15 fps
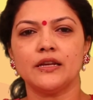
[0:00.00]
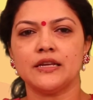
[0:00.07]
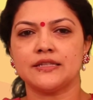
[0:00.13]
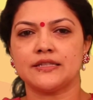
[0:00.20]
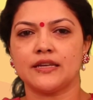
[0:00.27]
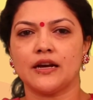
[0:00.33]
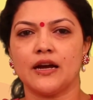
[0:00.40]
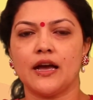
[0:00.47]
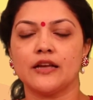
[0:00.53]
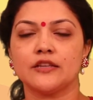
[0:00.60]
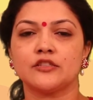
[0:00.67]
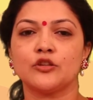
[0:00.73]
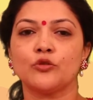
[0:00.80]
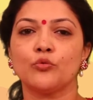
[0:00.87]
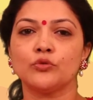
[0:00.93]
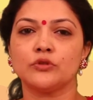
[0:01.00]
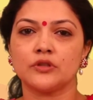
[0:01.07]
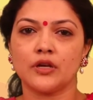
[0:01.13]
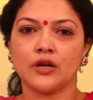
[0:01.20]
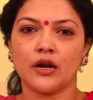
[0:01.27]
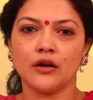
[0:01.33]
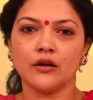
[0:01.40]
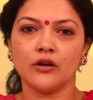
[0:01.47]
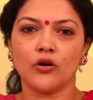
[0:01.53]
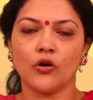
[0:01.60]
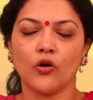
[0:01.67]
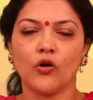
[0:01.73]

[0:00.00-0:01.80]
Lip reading: ni, sa as the uttarang